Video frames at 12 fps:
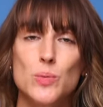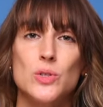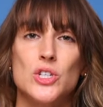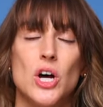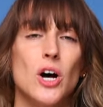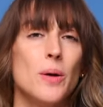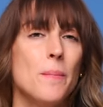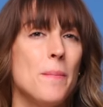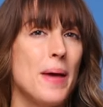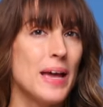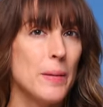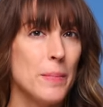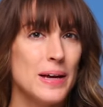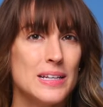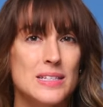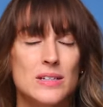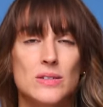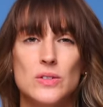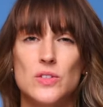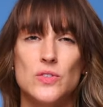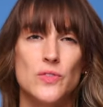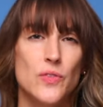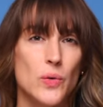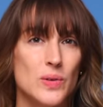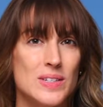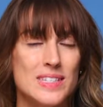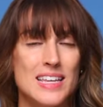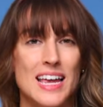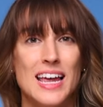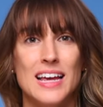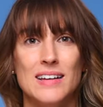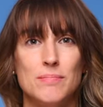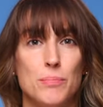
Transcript: We'll talk megapixels, focusing,